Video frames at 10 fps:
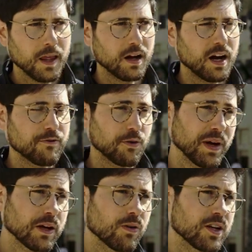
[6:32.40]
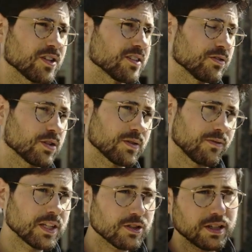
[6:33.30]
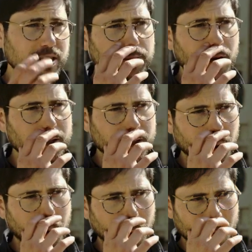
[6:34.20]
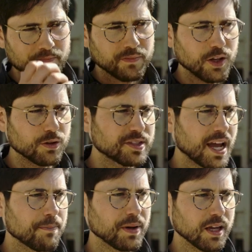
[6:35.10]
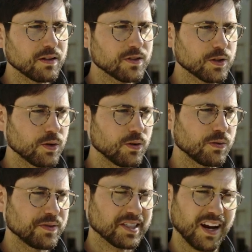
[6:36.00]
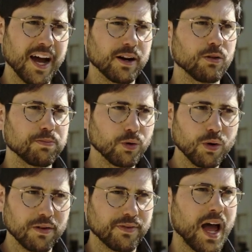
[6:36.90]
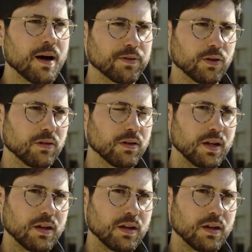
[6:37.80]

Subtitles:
for Bitcoin, just in terms of interest, but also tapping into this idle pool of capital.